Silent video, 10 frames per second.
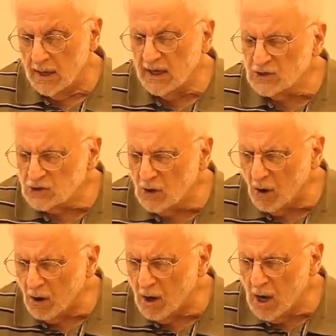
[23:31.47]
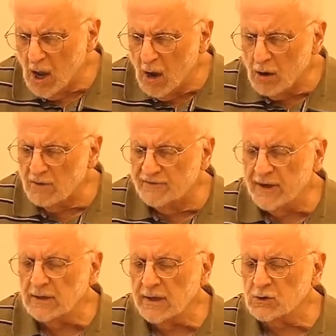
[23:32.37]
He saw her
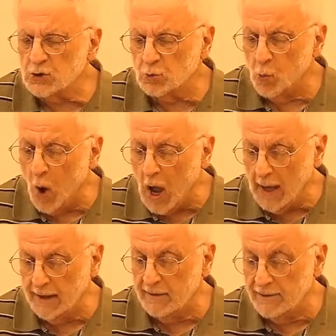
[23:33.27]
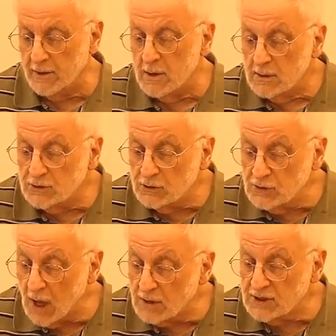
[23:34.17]
feelings withe, did
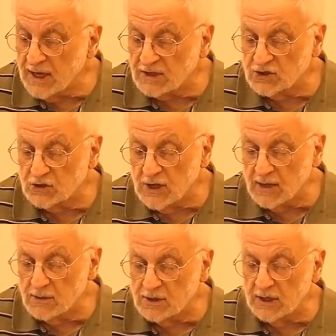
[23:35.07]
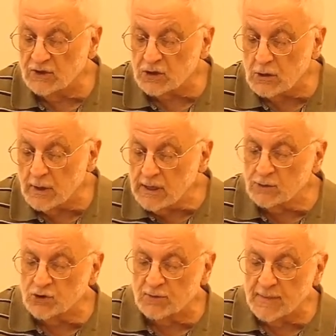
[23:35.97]
not extend its
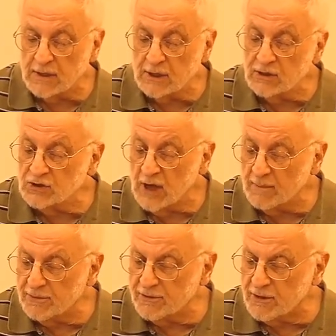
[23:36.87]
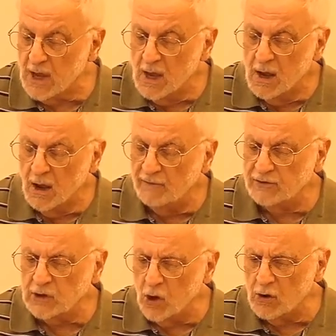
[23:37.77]
green to meet his depth of
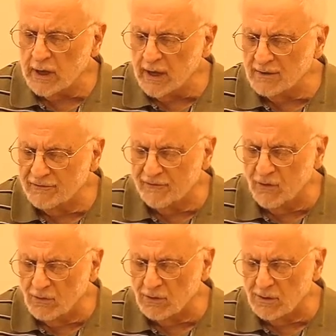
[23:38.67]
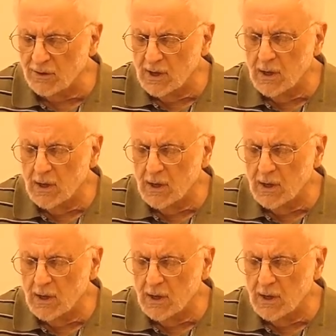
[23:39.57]
longing full.